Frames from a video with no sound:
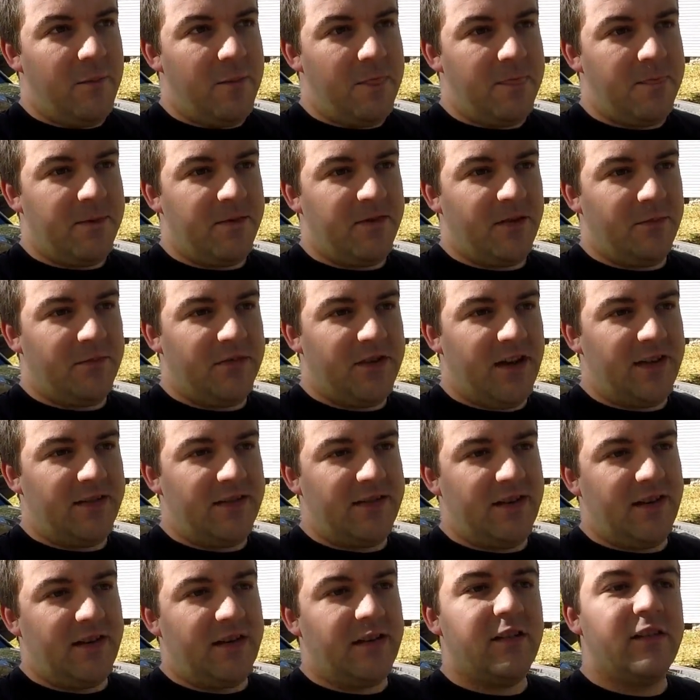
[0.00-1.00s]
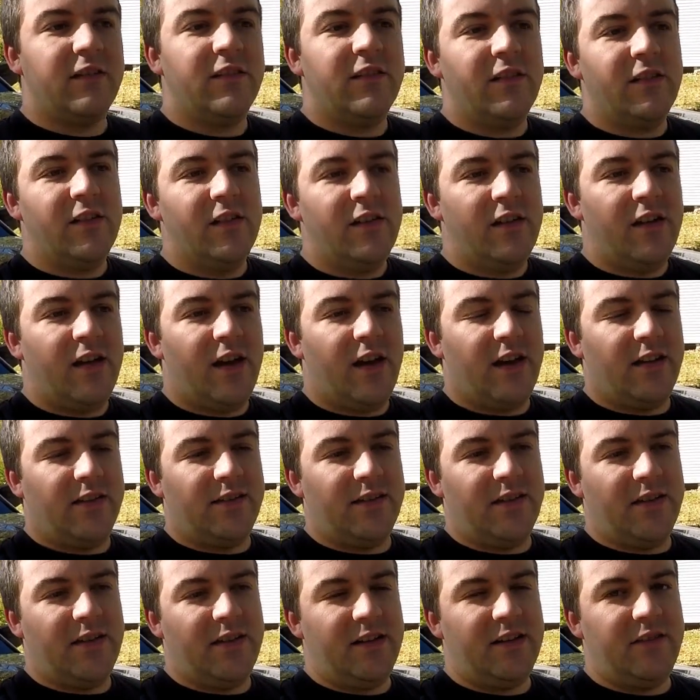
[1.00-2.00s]
some testing I
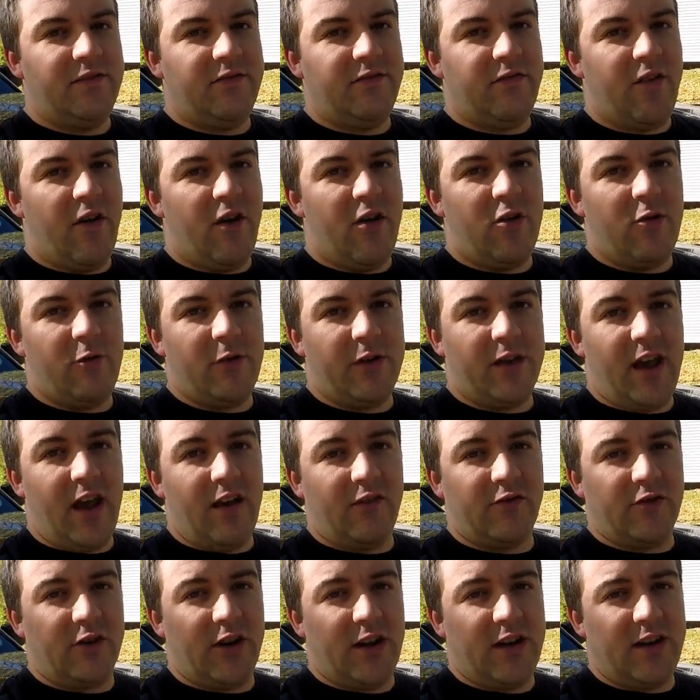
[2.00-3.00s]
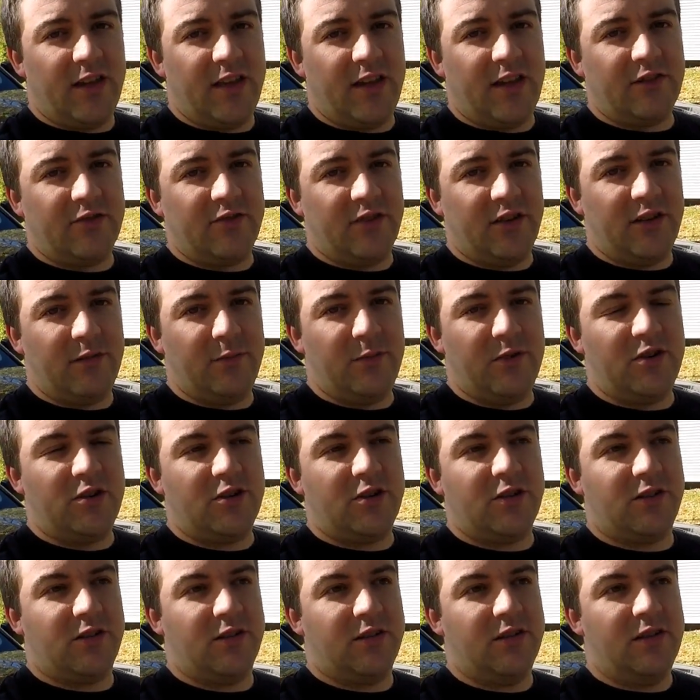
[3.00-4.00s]
did following after getting that
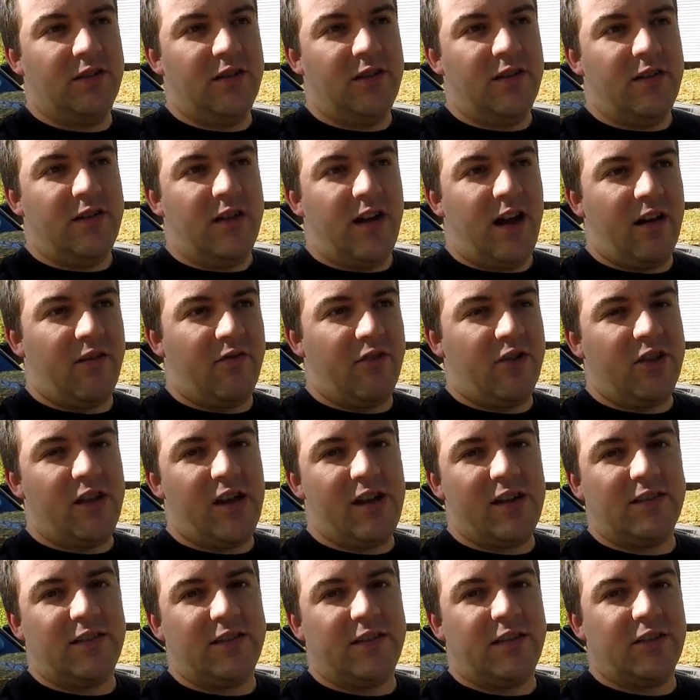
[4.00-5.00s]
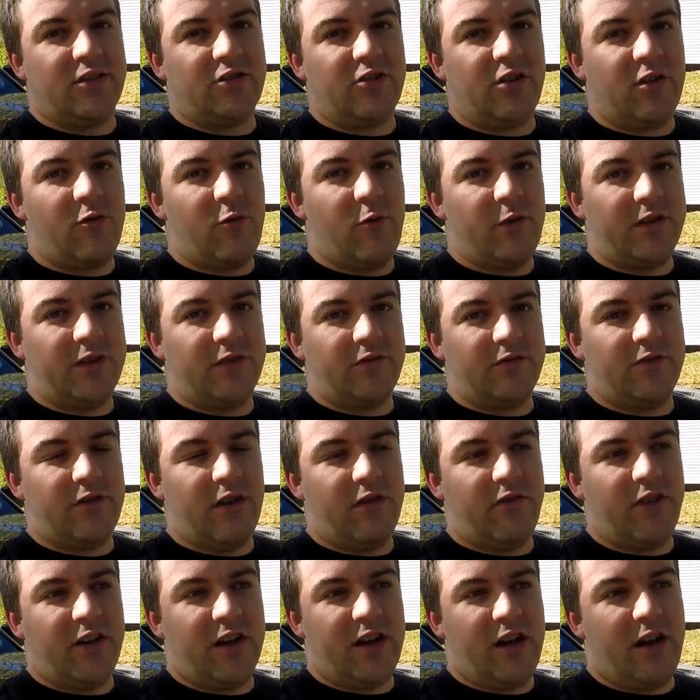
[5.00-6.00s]
transmission, I realized that the truck wasn't
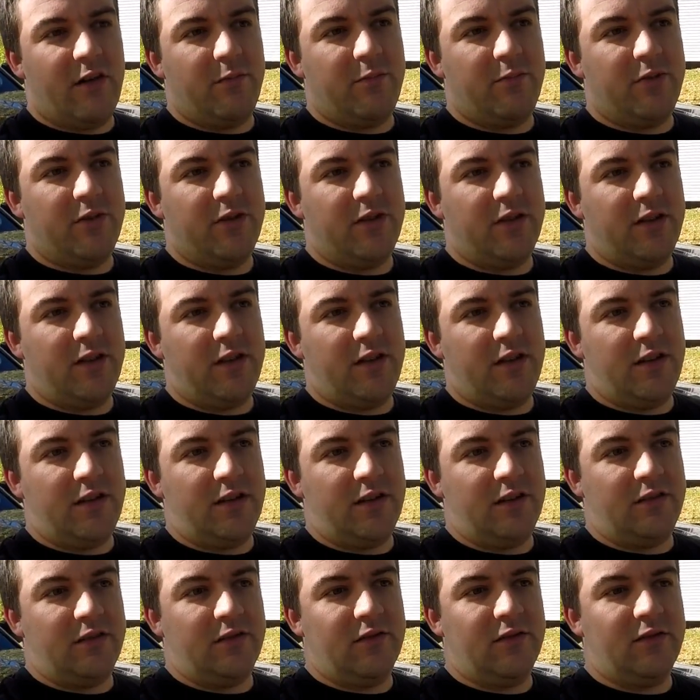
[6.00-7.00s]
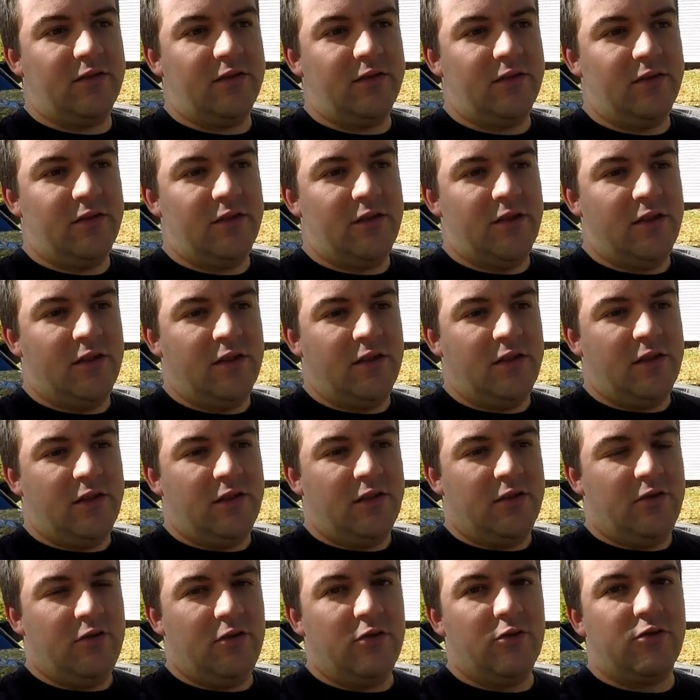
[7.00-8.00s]
revving up in
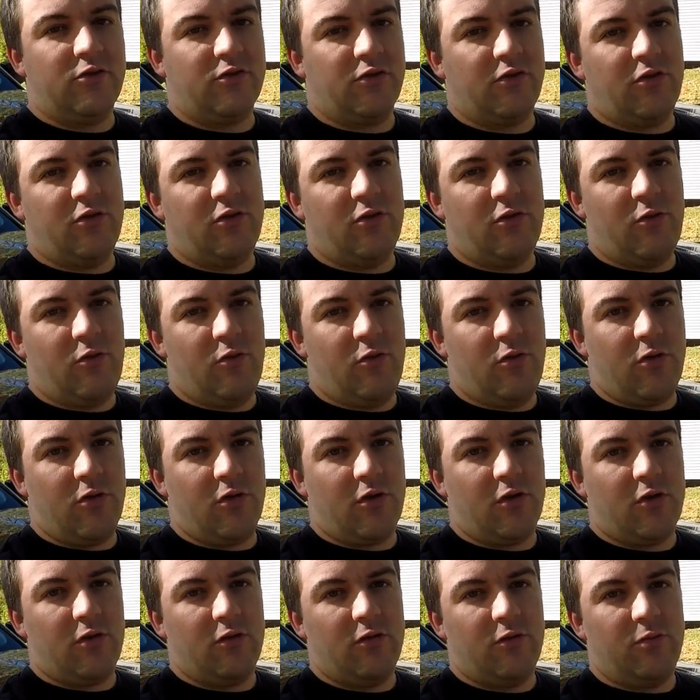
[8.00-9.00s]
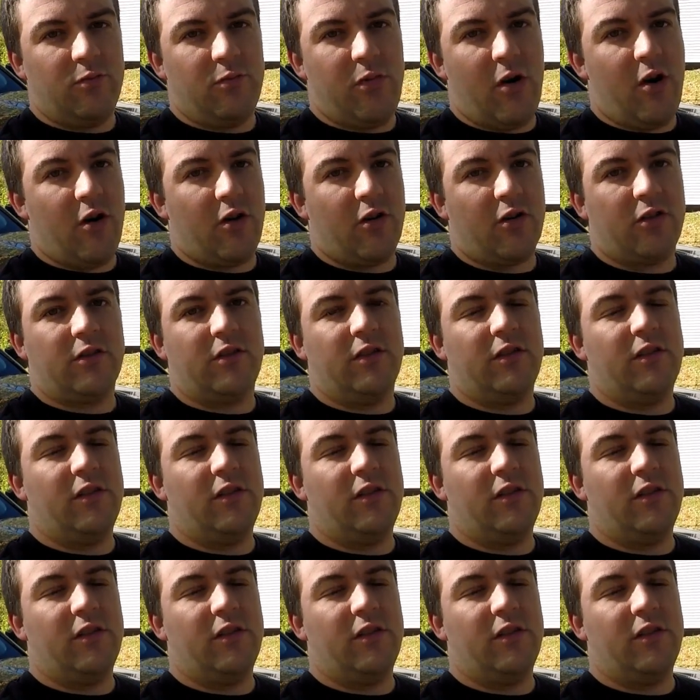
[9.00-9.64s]
neutral or parked,